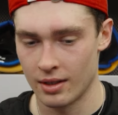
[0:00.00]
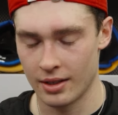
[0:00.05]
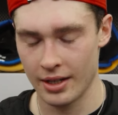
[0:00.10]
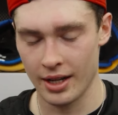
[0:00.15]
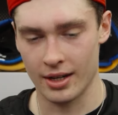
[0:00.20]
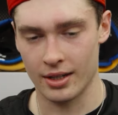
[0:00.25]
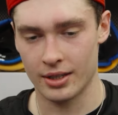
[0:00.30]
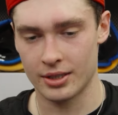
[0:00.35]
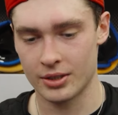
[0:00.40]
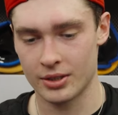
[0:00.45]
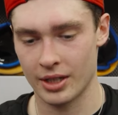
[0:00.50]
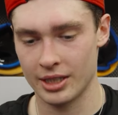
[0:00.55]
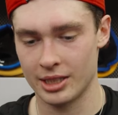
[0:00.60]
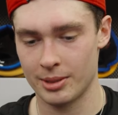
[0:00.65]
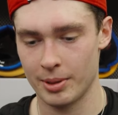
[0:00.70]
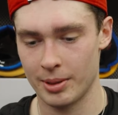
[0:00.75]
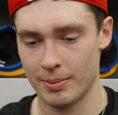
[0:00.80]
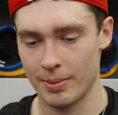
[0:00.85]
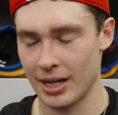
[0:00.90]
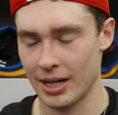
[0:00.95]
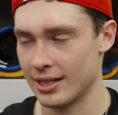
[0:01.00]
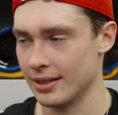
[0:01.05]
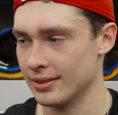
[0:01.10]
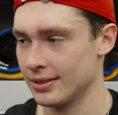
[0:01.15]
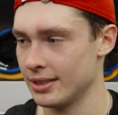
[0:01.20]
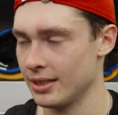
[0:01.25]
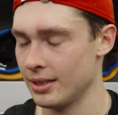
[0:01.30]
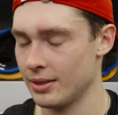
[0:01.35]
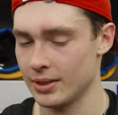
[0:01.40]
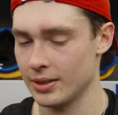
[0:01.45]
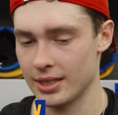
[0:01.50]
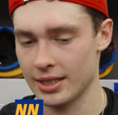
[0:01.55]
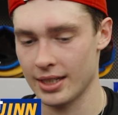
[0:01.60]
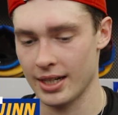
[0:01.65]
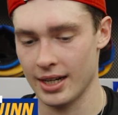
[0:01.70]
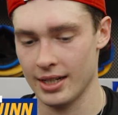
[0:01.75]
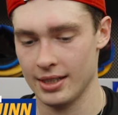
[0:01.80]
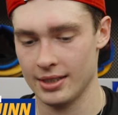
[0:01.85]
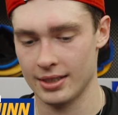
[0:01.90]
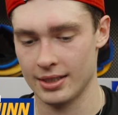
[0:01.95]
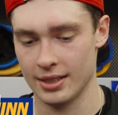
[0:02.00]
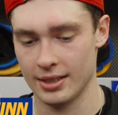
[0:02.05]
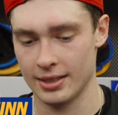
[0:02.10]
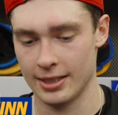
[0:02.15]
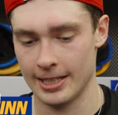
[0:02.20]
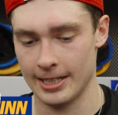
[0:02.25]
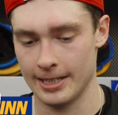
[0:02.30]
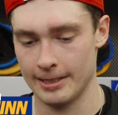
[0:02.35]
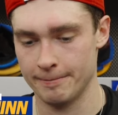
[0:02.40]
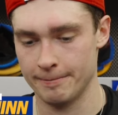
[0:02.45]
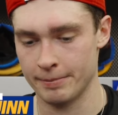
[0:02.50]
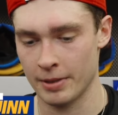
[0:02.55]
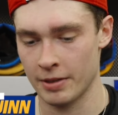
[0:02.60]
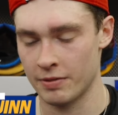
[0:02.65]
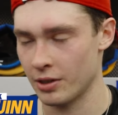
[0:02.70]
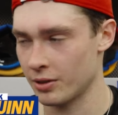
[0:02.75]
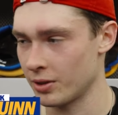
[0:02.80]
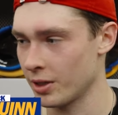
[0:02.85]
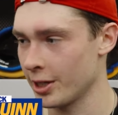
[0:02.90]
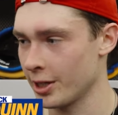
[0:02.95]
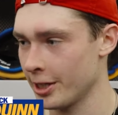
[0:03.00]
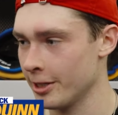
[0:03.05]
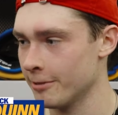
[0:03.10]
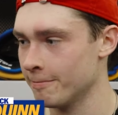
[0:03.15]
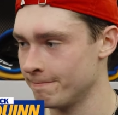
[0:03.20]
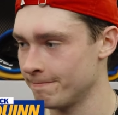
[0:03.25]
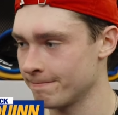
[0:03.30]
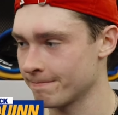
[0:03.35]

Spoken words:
Yeah, it's great to be back out there with the guys, and I felt really good.